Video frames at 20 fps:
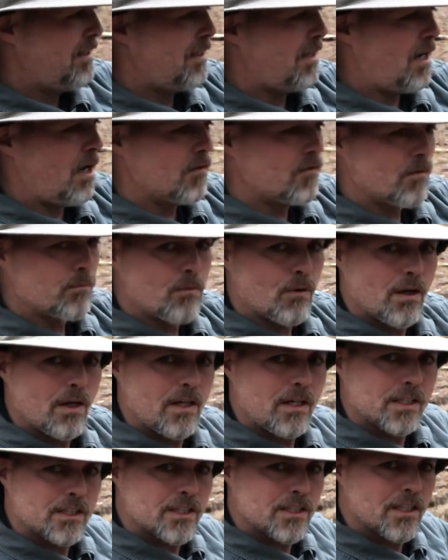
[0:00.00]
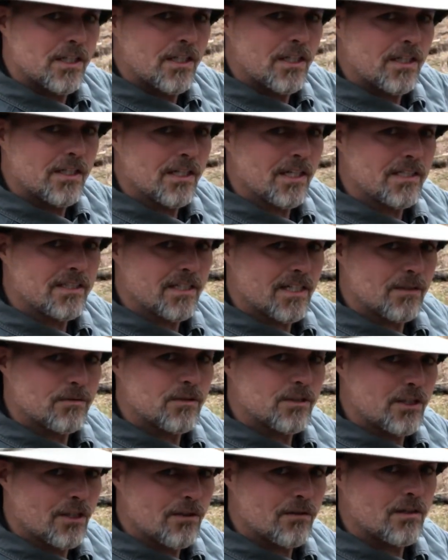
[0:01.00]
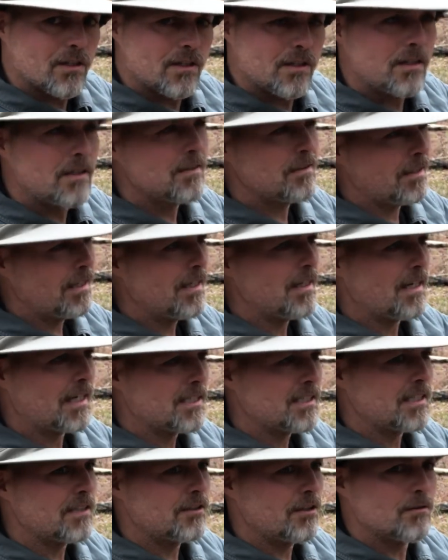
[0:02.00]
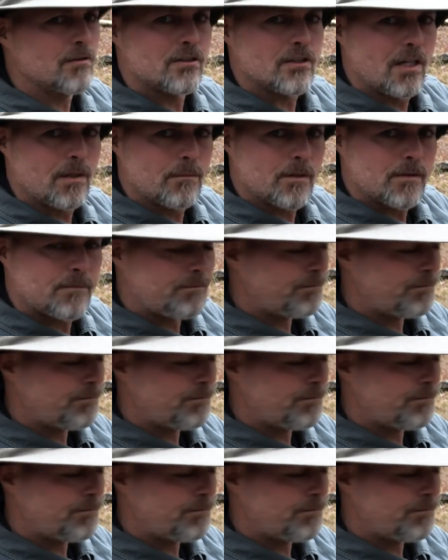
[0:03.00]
overbrush, because like I said, this was during, yeah, like I said, during summer.